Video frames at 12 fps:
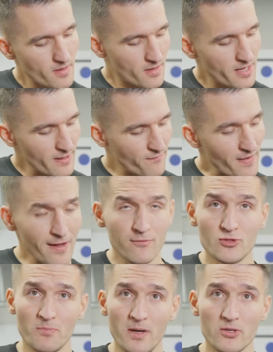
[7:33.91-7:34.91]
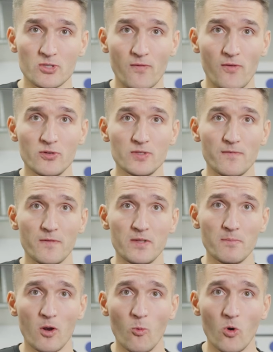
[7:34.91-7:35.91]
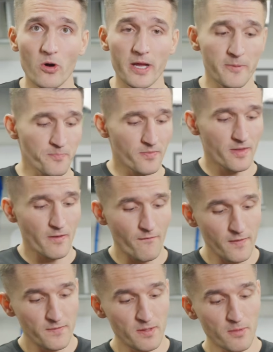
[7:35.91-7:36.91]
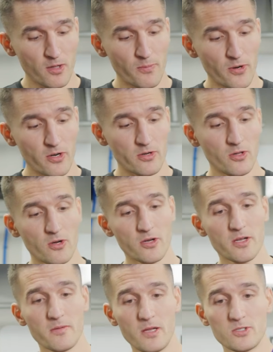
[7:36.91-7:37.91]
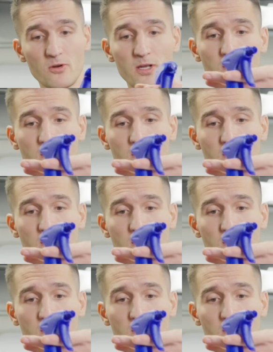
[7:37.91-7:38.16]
at 500 mil, so 450 mil of water, 50 mil of product. Look, it's already